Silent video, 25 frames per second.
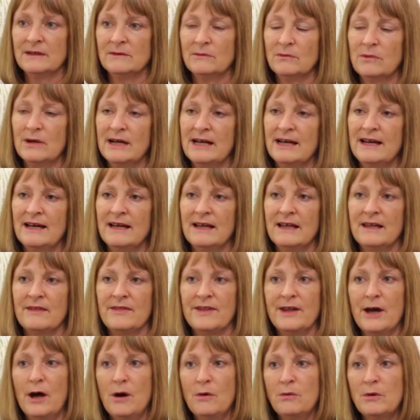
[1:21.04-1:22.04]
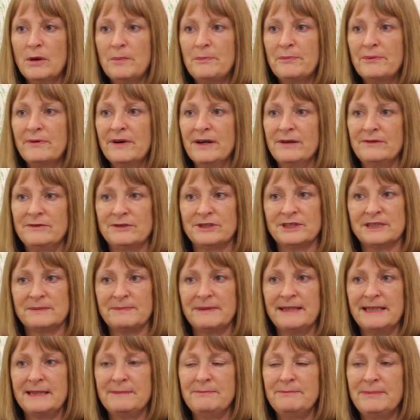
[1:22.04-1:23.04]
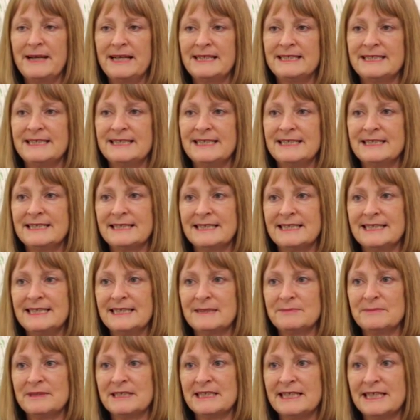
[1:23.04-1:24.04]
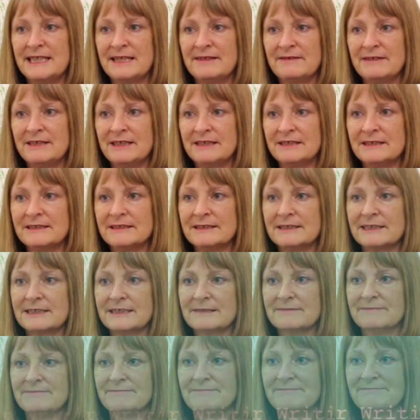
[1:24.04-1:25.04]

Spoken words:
where the whole approach has been embedded into these materials.